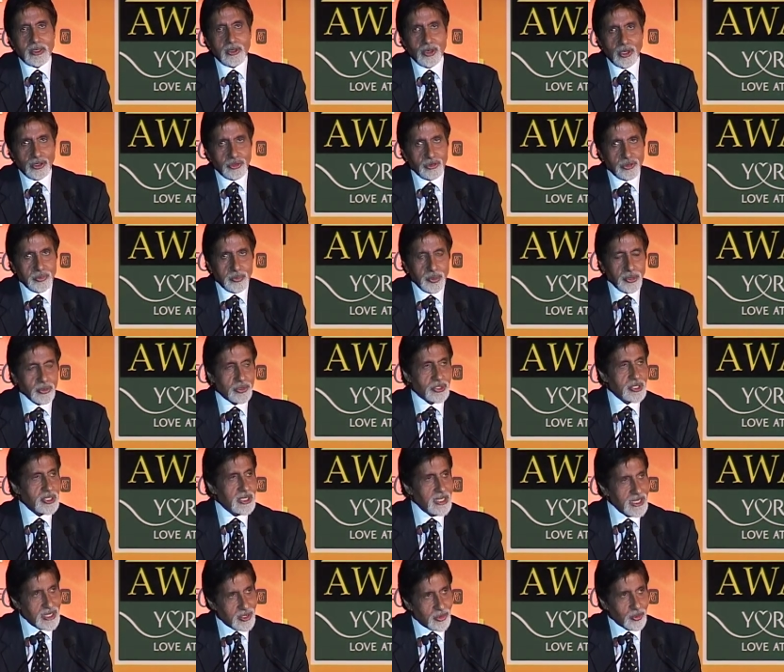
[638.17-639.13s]

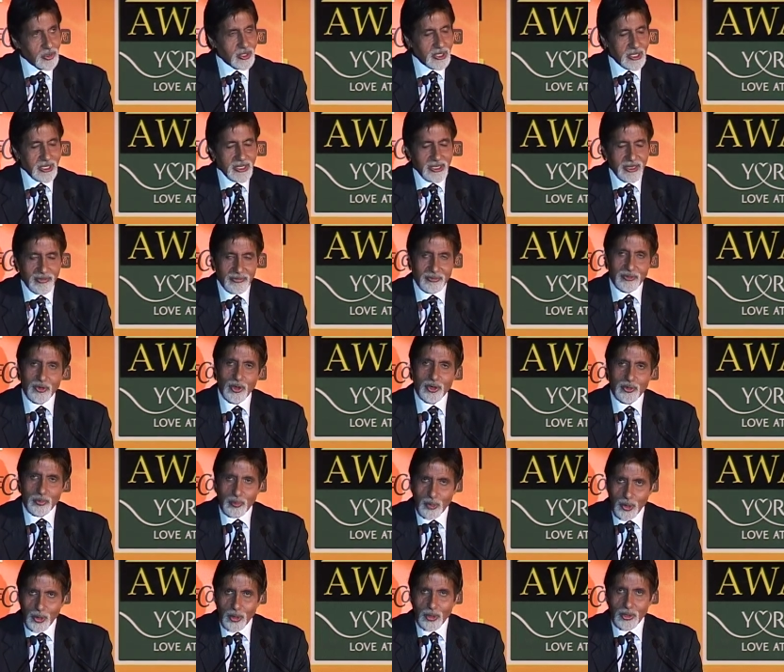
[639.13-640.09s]
contribute equally, if
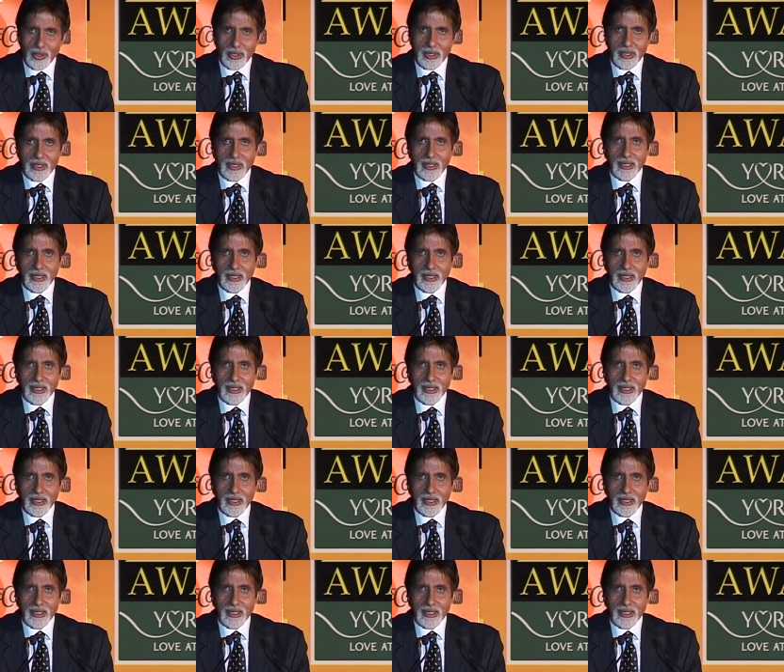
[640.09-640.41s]
not more,